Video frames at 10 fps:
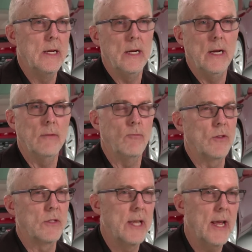uh,
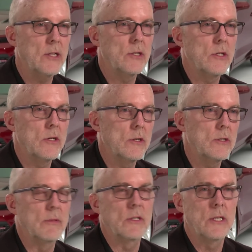with
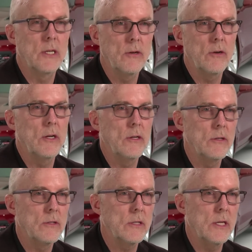textures,
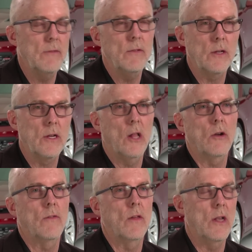materials, even the
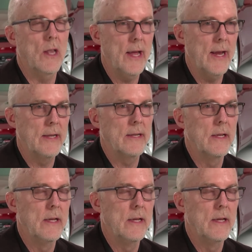color of the light,